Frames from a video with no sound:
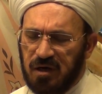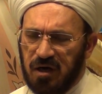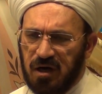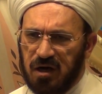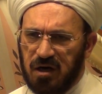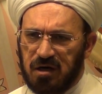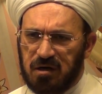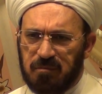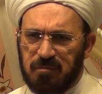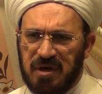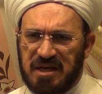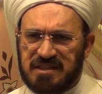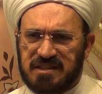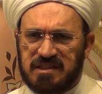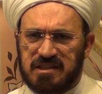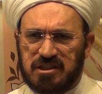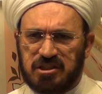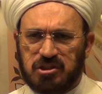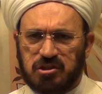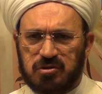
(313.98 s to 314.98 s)
Our
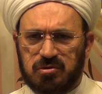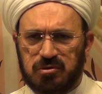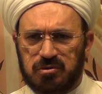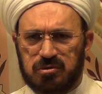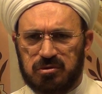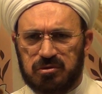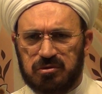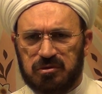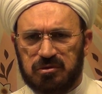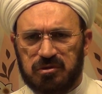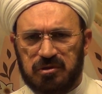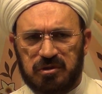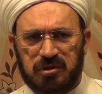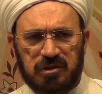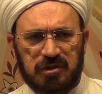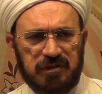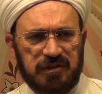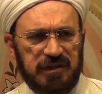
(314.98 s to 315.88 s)
message to